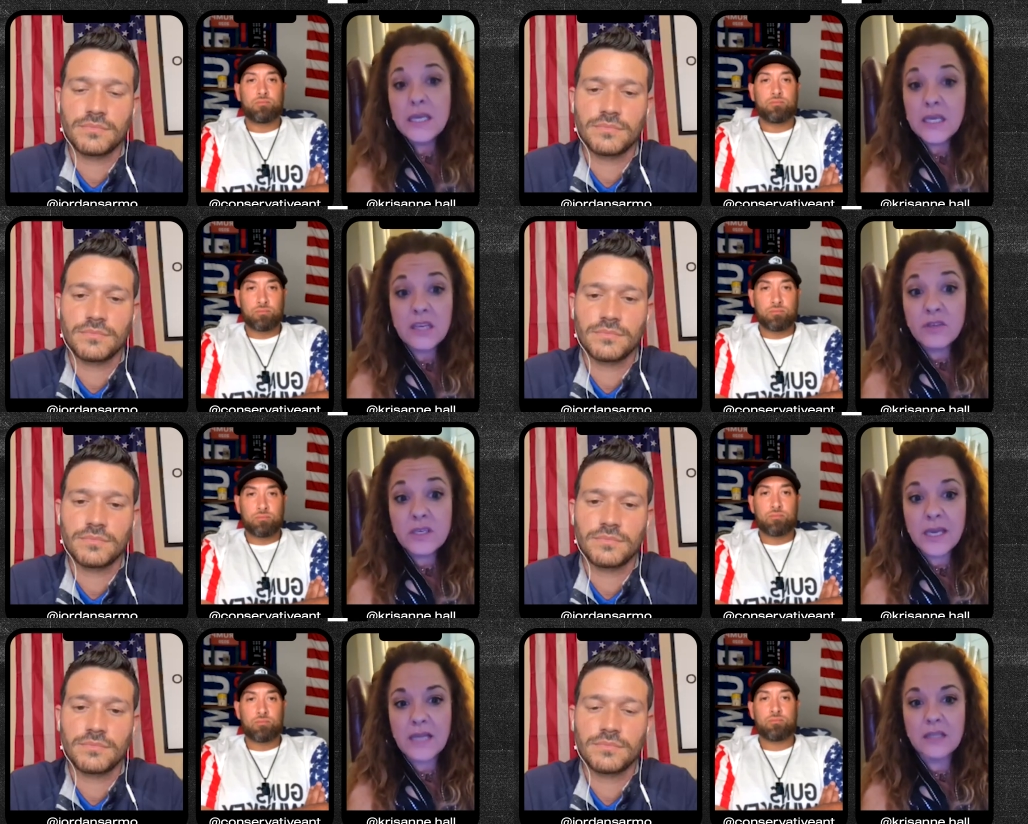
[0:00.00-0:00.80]
Speaker 1: Even
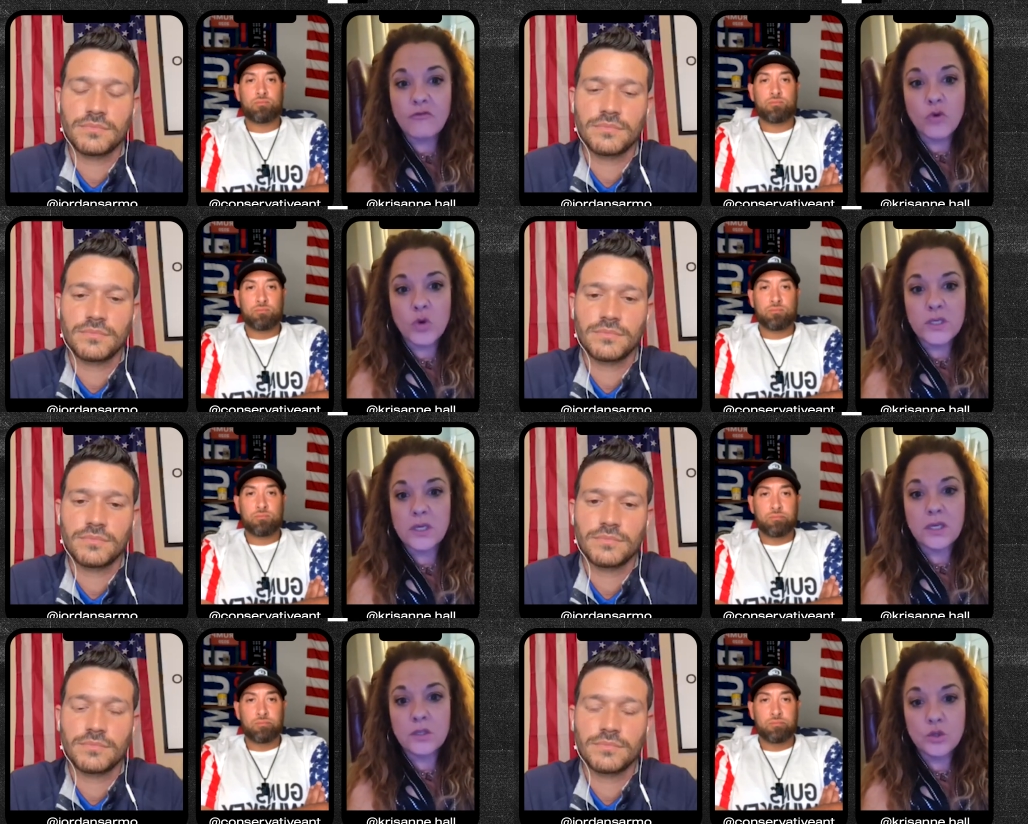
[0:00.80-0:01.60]
California
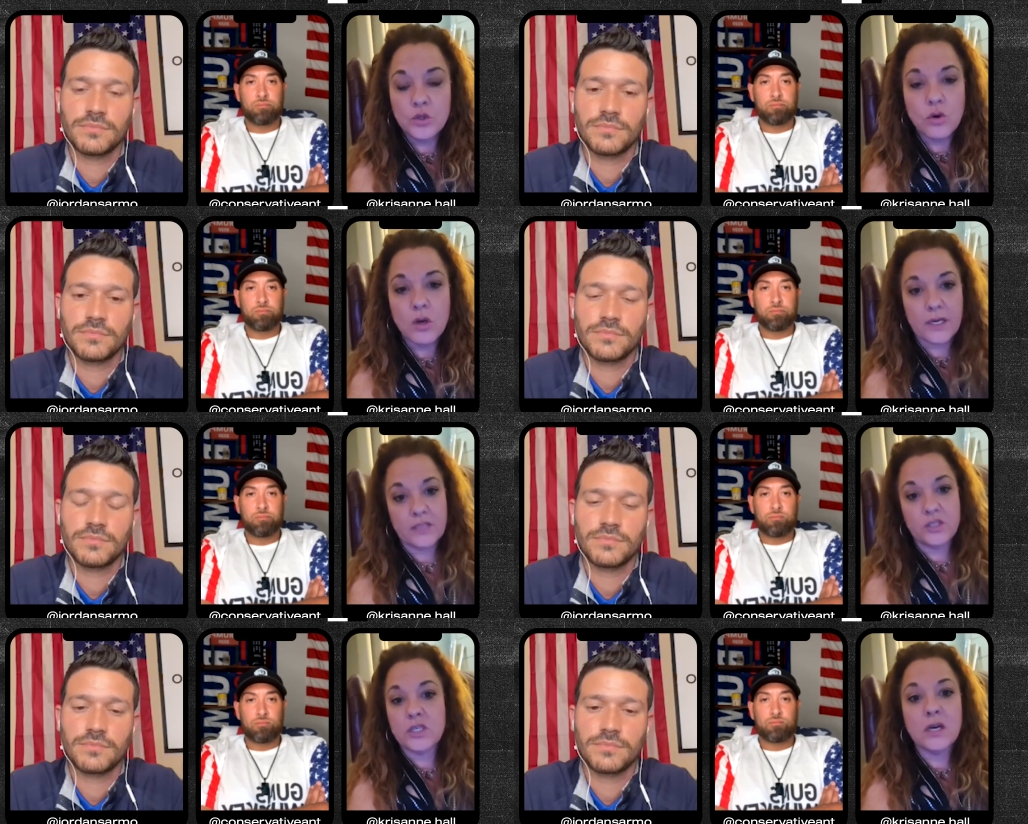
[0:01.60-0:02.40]
and New York
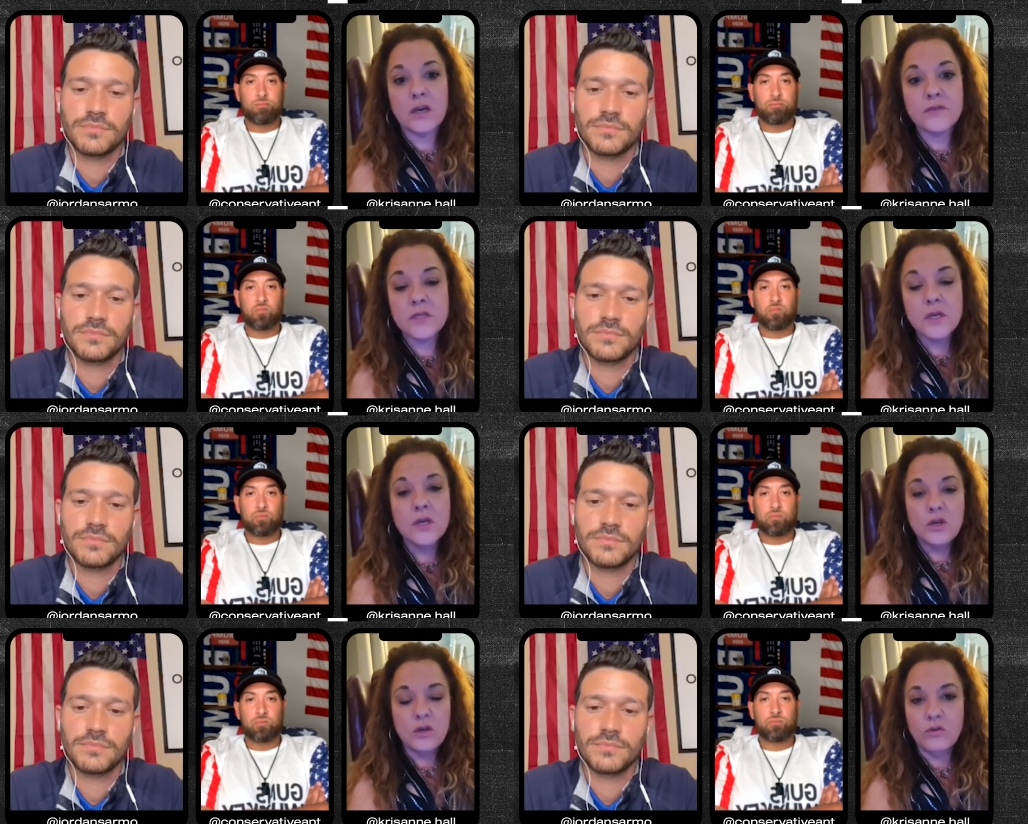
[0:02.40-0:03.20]
had sheriffs
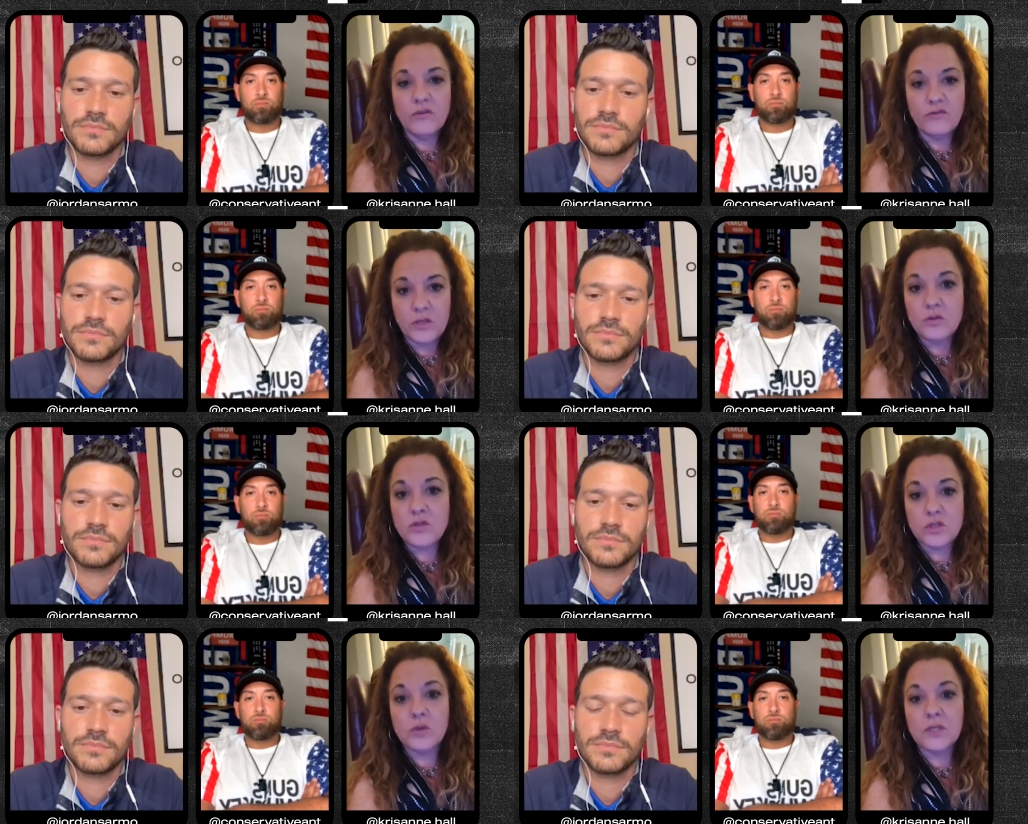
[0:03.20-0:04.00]
who
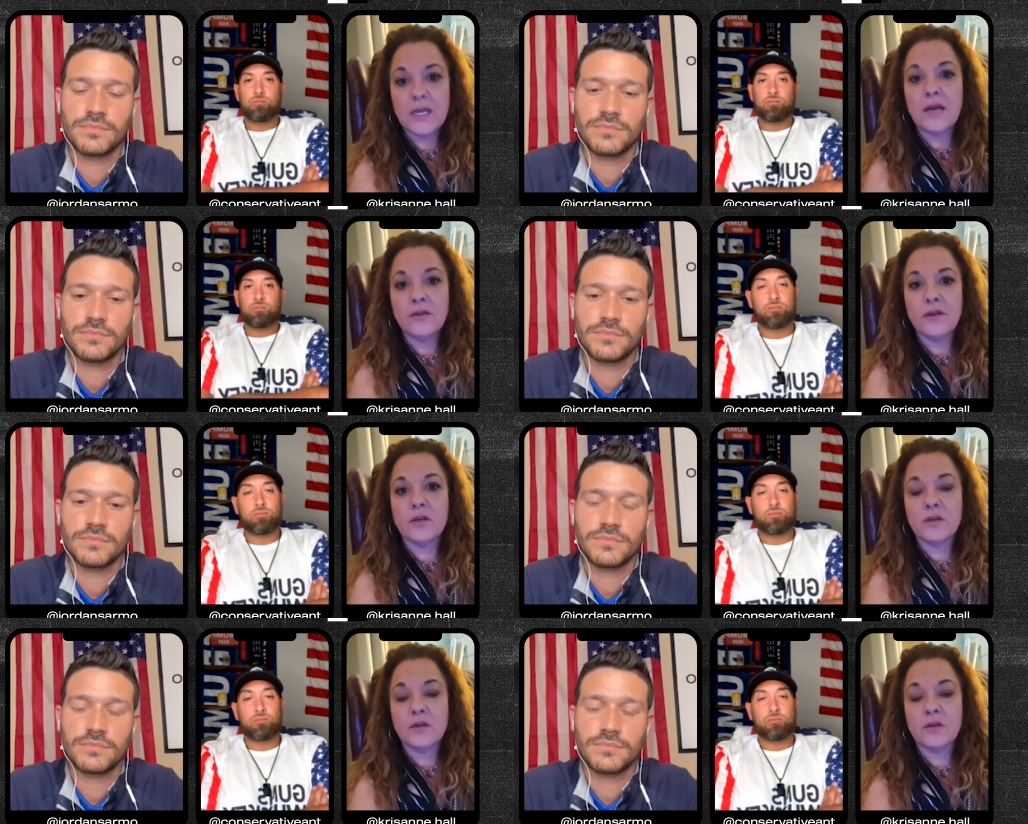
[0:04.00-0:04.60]
refused to allow their